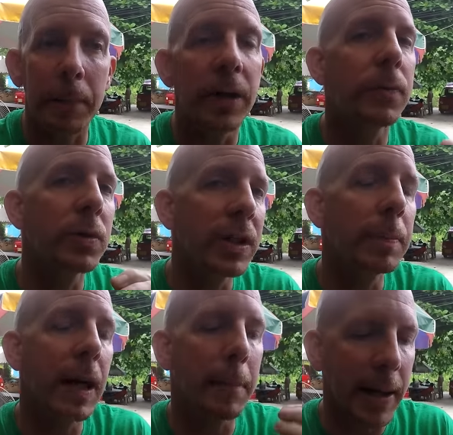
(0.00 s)
But if you send
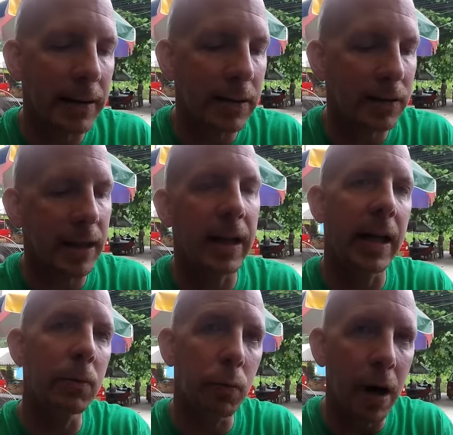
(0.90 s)
me a message saying,
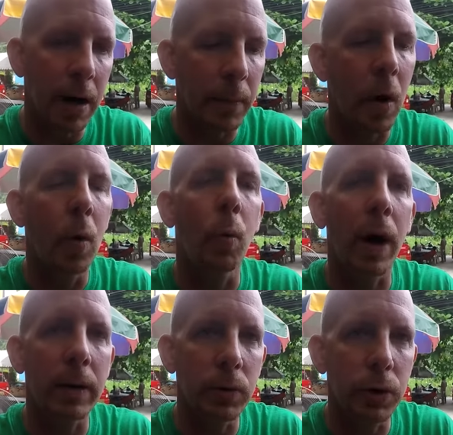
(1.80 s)
hey, Rob,
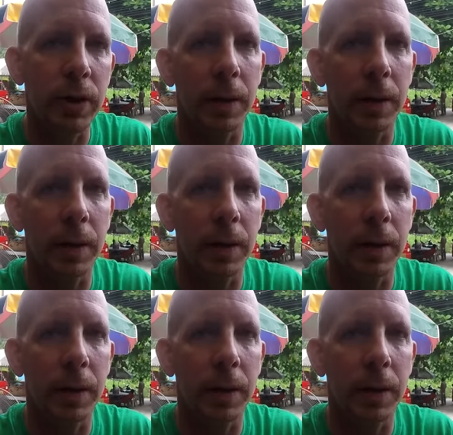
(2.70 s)
why don't you